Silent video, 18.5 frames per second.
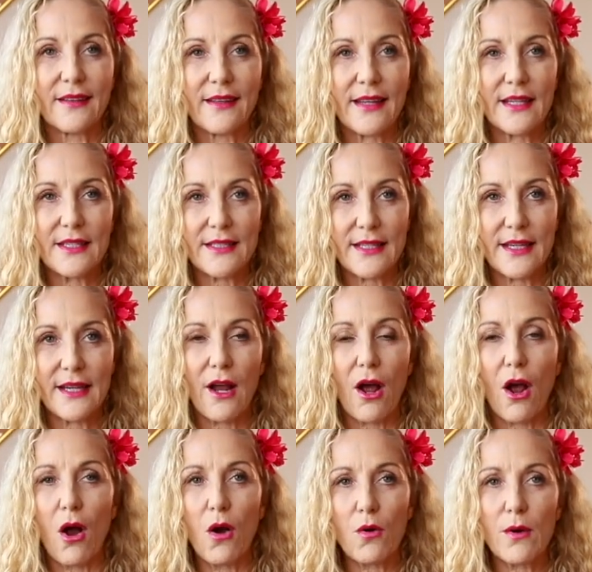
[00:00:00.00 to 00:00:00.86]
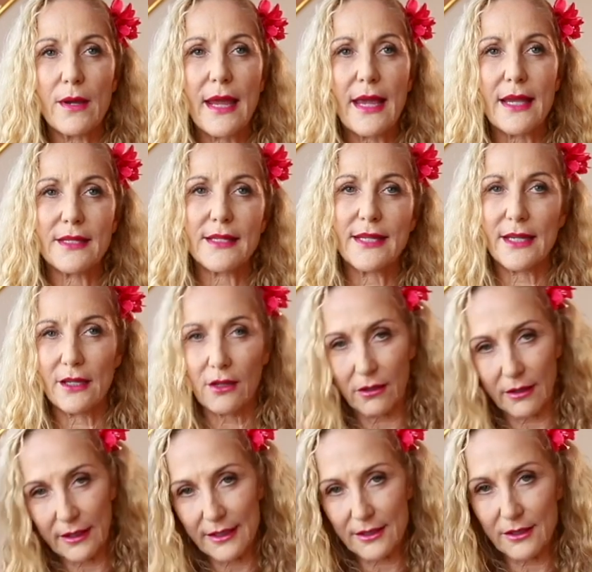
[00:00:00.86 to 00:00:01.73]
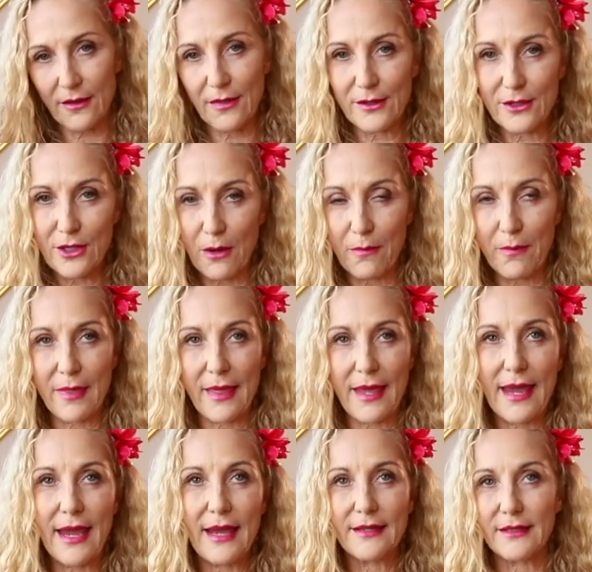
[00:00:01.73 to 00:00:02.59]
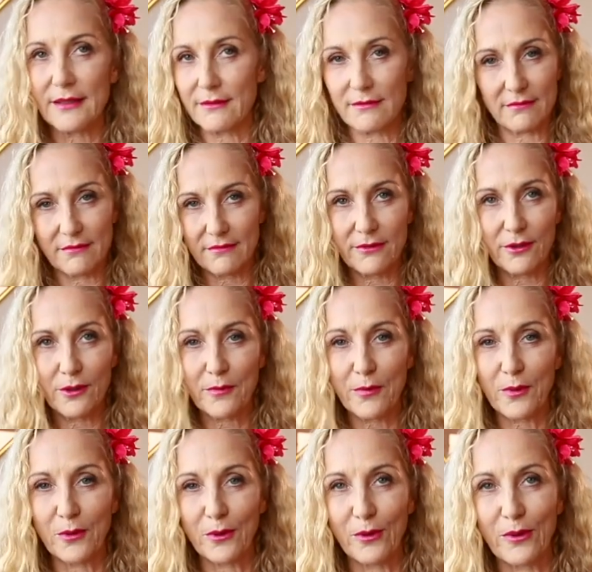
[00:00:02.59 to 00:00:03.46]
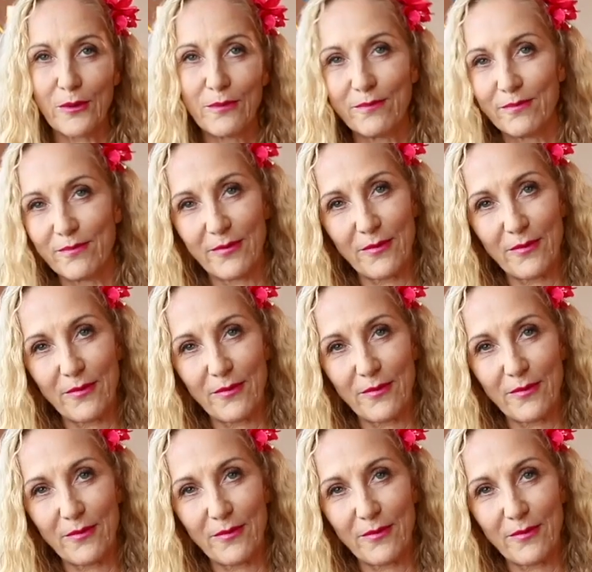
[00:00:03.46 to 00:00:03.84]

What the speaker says: they said, oh yes, he got hit on the top of the head at football